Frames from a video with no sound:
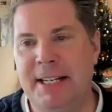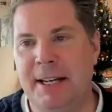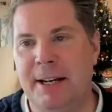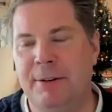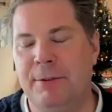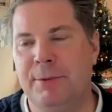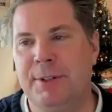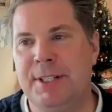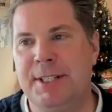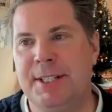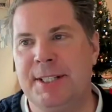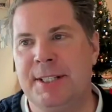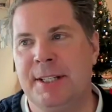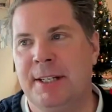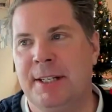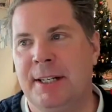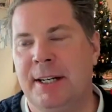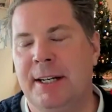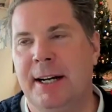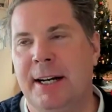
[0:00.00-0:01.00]
I mean, it
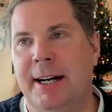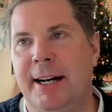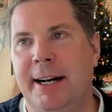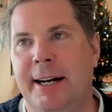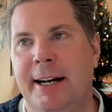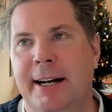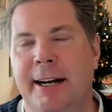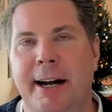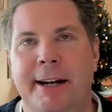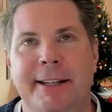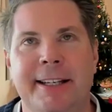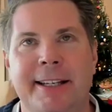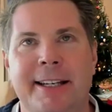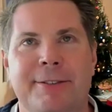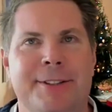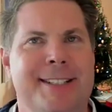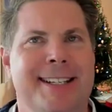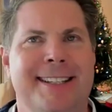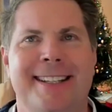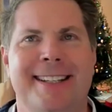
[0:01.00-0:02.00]
was, I
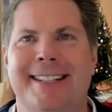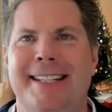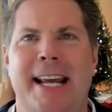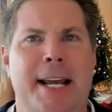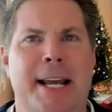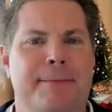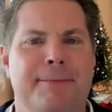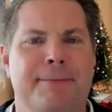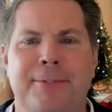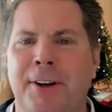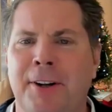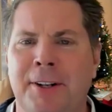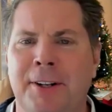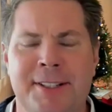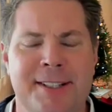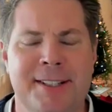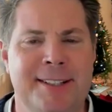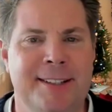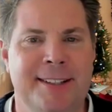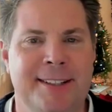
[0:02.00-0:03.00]
think it was in the tape
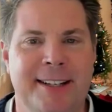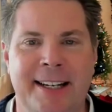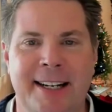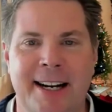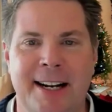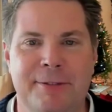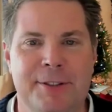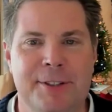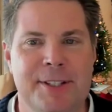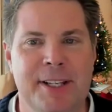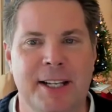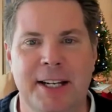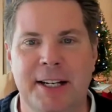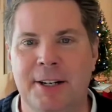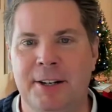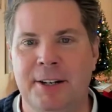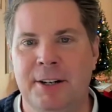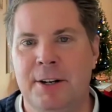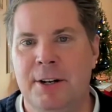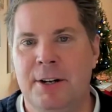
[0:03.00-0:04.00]
vault, and I was
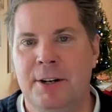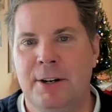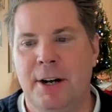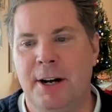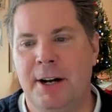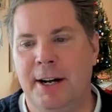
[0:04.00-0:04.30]
like,